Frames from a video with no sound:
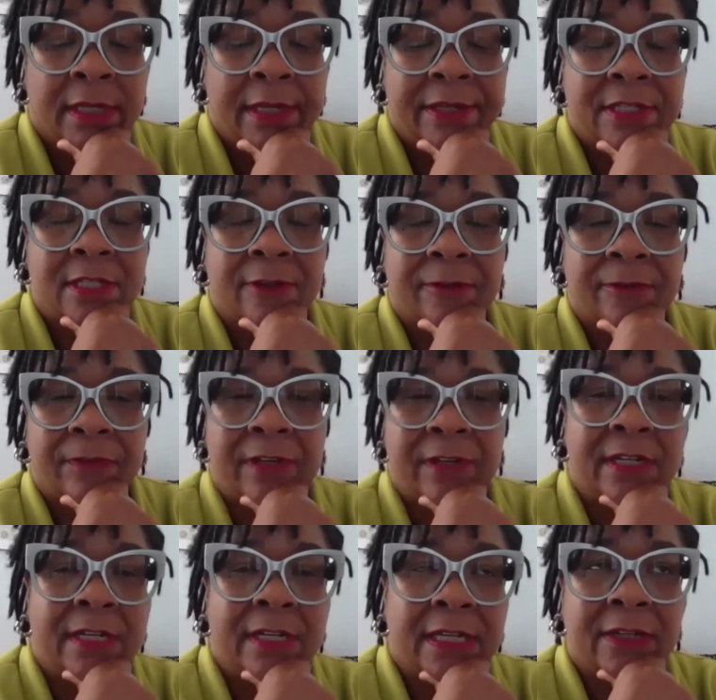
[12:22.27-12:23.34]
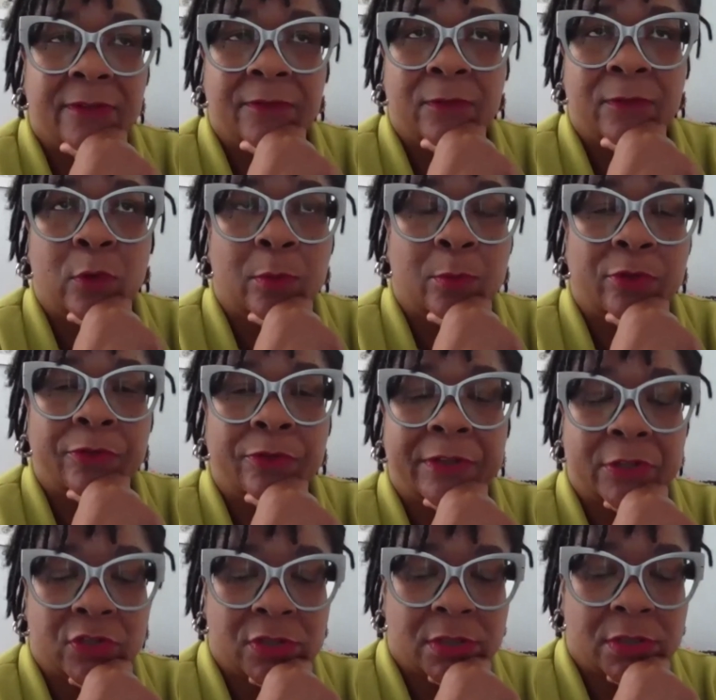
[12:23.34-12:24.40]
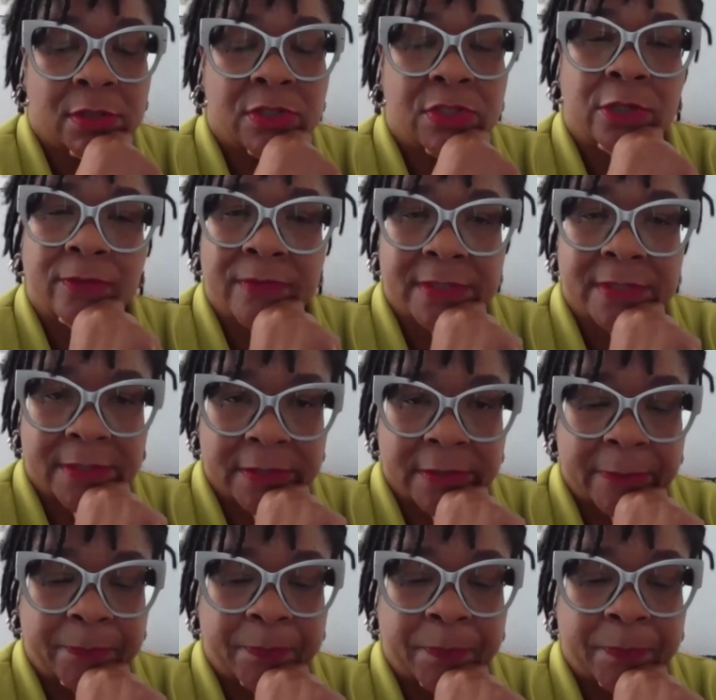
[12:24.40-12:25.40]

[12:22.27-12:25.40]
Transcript: is the funding for prevention services.